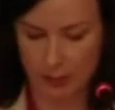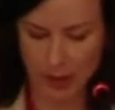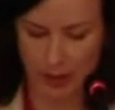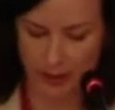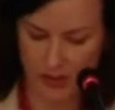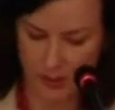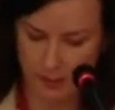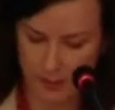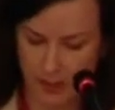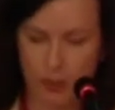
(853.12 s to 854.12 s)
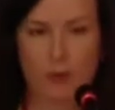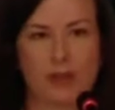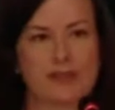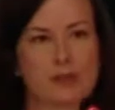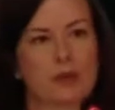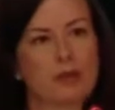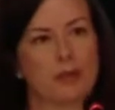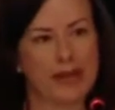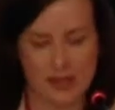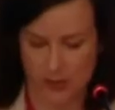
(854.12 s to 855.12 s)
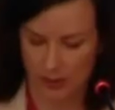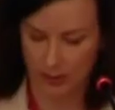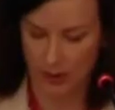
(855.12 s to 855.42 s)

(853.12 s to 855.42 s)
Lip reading: partnerships with a one-to-one match with